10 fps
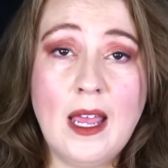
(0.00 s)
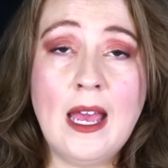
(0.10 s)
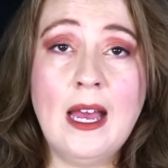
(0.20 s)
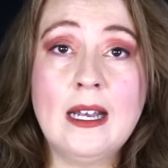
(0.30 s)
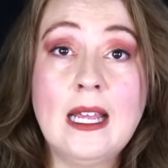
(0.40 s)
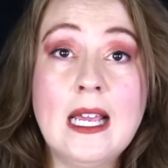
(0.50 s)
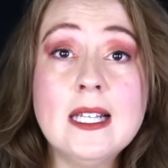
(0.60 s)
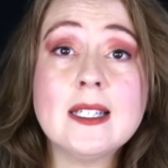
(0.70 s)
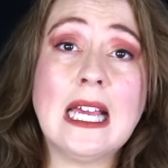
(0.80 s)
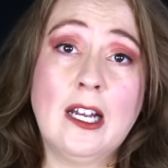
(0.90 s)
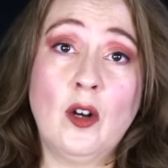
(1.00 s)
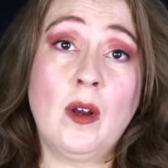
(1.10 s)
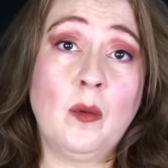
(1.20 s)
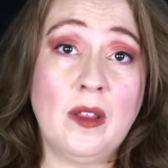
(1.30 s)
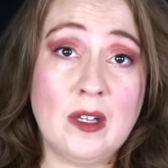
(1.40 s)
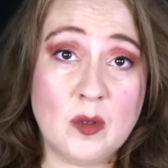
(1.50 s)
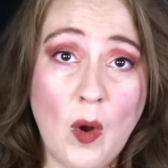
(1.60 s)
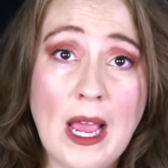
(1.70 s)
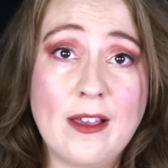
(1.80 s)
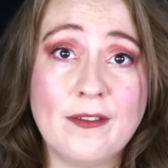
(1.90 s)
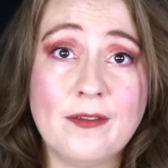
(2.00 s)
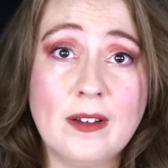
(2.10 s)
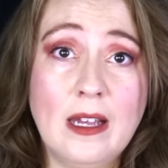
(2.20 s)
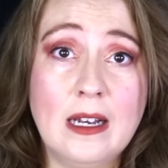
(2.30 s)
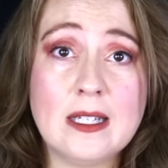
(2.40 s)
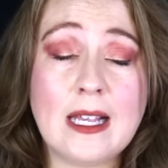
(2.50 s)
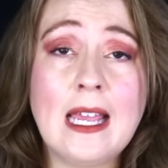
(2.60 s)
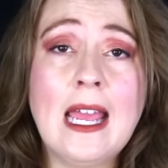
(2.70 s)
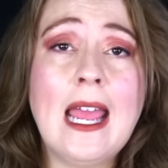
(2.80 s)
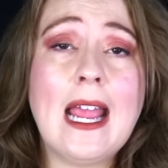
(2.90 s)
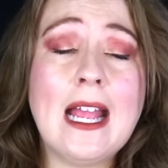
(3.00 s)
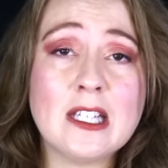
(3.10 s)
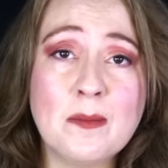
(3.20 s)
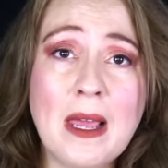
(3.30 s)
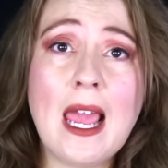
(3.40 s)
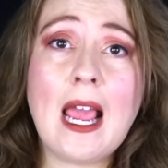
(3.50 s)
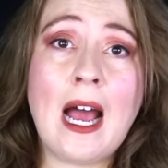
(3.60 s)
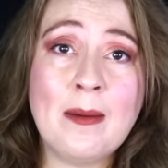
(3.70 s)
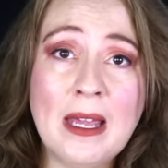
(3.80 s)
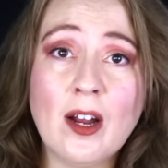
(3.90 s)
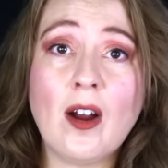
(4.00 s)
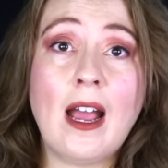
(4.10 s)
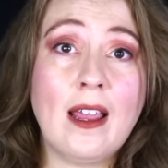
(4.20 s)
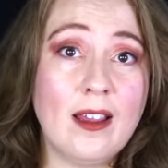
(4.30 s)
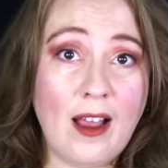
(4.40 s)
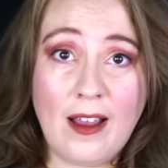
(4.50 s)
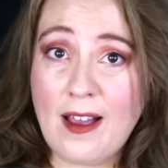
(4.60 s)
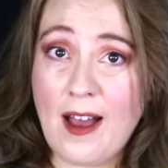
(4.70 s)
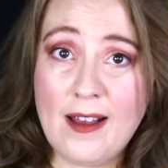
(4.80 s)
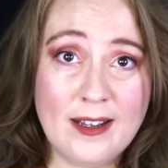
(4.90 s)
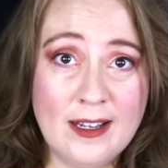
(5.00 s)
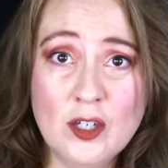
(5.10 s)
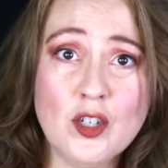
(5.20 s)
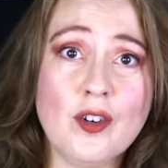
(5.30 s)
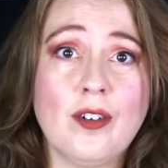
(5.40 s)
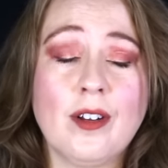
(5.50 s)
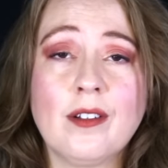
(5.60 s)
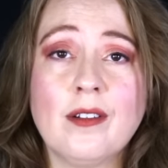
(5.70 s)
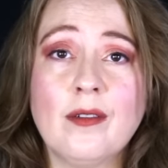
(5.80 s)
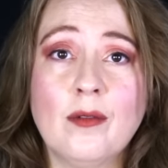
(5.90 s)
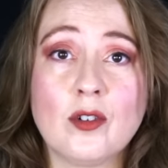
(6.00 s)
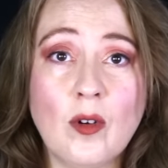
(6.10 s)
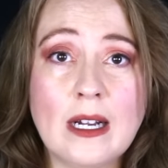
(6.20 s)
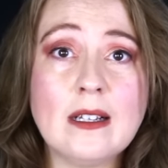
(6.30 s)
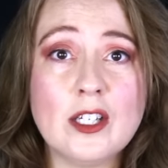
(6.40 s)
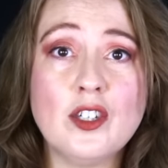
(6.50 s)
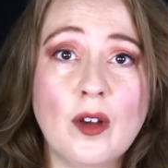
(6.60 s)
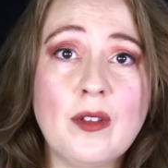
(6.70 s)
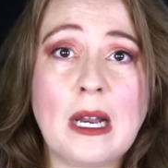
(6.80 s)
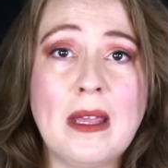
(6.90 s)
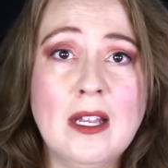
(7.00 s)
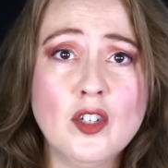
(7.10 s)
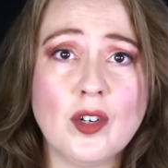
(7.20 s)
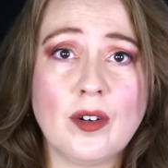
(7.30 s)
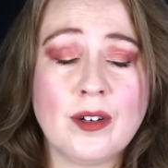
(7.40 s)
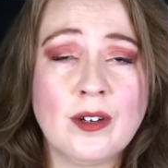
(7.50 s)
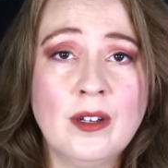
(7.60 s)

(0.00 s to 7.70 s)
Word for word: And he's getting annoyed with his wife. And he's like, it's me. I'm here. I I got injured. We're trying to let you know that I'm injured.